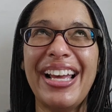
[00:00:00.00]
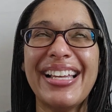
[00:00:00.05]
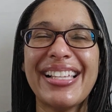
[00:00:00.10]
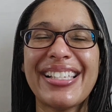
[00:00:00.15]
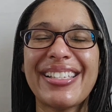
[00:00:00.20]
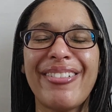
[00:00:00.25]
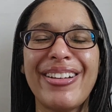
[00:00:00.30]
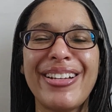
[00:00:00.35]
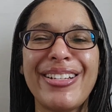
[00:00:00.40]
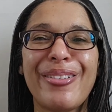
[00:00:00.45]

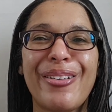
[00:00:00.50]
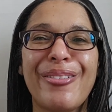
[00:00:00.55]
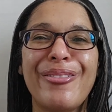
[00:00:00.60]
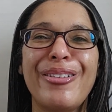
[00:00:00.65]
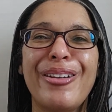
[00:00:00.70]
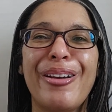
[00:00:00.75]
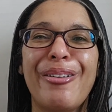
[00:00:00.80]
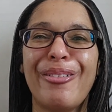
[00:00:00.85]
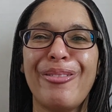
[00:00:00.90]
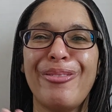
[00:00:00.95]
So I don't
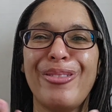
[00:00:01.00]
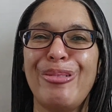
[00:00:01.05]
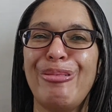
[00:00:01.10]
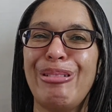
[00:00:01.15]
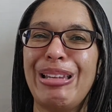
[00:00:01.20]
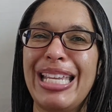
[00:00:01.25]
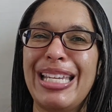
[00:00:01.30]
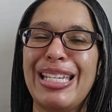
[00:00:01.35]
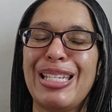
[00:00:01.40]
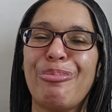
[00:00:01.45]
know if you
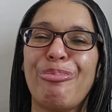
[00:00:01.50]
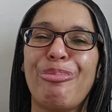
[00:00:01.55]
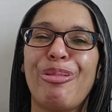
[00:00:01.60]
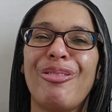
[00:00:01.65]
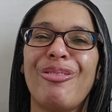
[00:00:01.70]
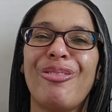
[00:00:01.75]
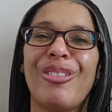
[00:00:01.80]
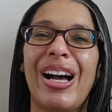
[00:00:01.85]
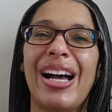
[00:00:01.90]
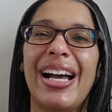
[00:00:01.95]
need to
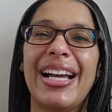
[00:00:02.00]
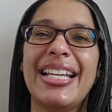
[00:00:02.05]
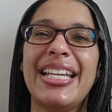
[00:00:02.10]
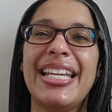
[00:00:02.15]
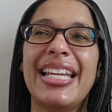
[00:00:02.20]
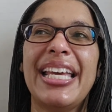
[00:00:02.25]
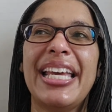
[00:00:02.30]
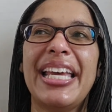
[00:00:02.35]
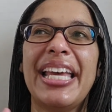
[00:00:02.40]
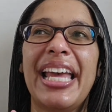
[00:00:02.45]
provide
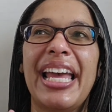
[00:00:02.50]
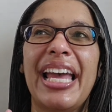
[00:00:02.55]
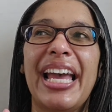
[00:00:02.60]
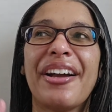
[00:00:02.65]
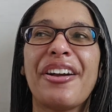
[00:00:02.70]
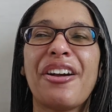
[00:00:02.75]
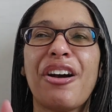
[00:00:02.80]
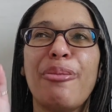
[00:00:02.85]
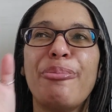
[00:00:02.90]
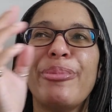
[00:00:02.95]

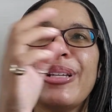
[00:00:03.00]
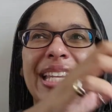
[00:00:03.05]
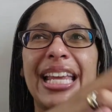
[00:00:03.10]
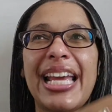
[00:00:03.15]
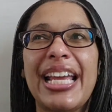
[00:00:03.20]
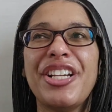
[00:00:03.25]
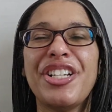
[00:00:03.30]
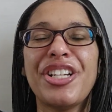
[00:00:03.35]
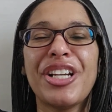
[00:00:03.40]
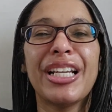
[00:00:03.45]

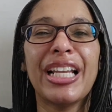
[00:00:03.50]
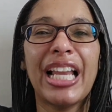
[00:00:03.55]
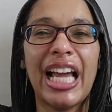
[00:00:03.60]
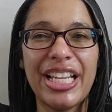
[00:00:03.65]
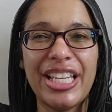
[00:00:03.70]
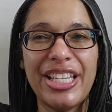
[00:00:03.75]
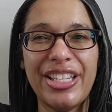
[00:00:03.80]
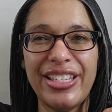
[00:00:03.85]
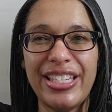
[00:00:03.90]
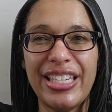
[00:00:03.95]
accommodation
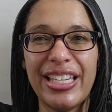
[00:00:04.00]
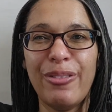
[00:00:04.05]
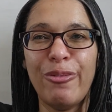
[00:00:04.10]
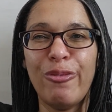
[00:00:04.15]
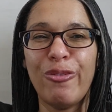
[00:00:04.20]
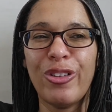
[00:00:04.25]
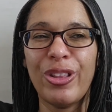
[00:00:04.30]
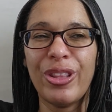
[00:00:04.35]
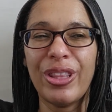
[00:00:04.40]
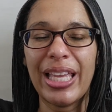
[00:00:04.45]
like you did
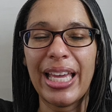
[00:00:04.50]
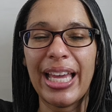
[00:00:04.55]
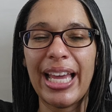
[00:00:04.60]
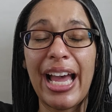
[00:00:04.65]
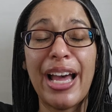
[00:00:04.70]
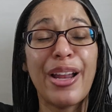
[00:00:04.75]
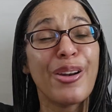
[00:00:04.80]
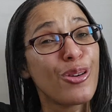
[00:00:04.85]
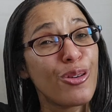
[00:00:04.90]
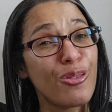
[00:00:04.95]
for the
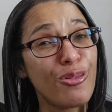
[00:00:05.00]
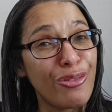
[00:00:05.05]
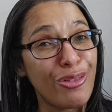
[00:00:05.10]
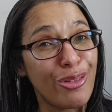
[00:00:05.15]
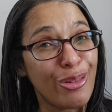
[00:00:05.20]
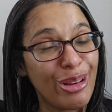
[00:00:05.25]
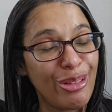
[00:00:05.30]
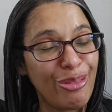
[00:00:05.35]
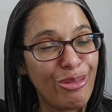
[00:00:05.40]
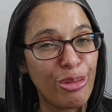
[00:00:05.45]

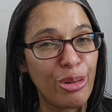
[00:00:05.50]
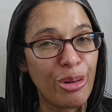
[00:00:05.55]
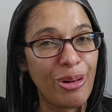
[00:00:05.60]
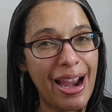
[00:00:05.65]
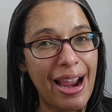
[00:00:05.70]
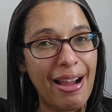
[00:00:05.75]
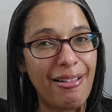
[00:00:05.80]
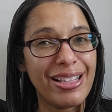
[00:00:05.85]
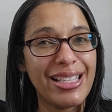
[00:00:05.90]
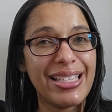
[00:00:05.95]
144
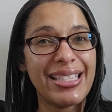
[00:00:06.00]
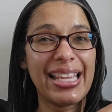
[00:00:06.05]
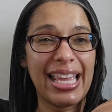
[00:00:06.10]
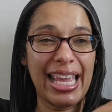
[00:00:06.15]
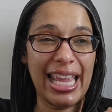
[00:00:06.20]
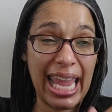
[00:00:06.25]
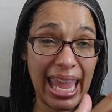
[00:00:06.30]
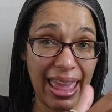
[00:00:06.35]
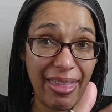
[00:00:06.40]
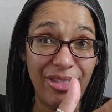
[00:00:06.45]
hours
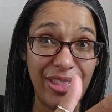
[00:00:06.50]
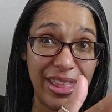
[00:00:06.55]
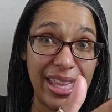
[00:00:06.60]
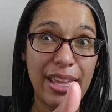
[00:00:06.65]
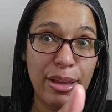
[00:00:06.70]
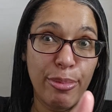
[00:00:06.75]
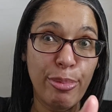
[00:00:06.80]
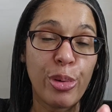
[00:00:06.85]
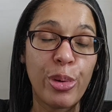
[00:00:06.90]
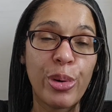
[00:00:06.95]
at the
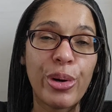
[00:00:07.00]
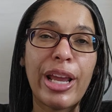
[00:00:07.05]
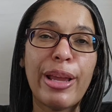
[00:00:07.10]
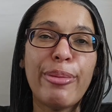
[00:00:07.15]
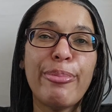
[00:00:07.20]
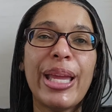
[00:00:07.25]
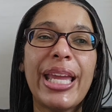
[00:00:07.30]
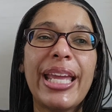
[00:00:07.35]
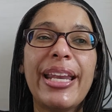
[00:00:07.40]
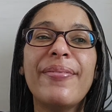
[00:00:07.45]
airport, I
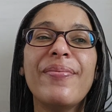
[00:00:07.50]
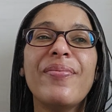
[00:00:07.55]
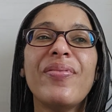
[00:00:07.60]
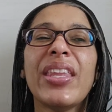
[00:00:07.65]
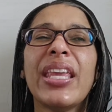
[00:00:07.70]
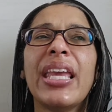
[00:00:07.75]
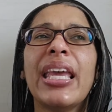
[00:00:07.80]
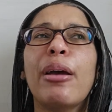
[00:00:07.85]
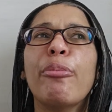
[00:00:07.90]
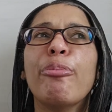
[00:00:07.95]
mean.
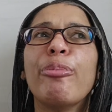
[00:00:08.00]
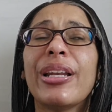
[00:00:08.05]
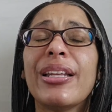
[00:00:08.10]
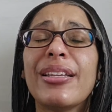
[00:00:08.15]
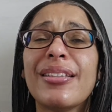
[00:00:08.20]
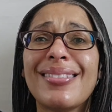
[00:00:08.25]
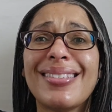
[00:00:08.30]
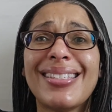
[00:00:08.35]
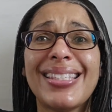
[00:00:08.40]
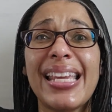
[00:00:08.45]
But
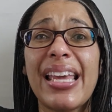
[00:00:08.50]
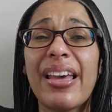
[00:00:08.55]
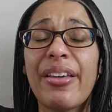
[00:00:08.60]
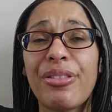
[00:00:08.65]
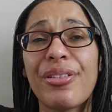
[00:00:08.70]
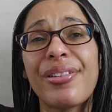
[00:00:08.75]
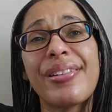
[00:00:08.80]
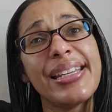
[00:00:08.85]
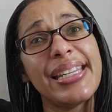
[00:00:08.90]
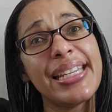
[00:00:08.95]
it's,
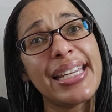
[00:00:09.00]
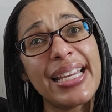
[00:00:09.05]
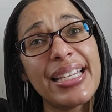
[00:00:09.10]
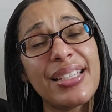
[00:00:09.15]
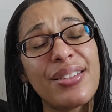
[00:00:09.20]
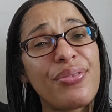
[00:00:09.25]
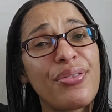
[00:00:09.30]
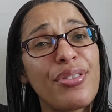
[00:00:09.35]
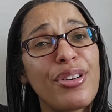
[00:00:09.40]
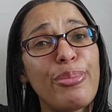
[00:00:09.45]
30
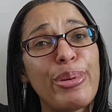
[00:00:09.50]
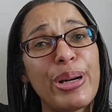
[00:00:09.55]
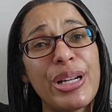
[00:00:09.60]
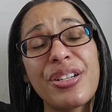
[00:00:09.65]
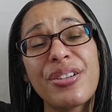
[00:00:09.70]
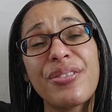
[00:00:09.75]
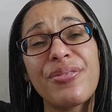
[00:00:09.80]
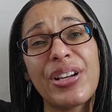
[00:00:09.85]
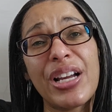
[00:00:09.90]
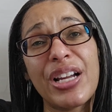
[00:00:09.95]
days for a
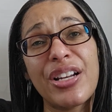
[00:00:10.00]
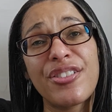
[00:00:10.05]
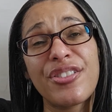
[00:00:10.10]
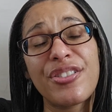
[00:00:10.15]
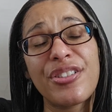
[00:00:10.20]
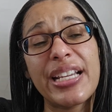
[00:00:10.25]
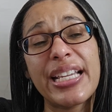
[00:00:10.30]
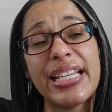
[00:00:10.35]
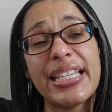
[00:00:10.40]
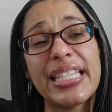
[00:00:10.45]
bunch of
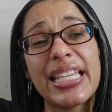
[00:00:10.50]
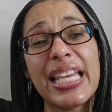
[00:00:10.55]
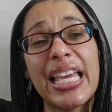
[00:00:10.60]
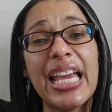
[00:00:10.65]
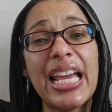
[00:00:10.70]
countries.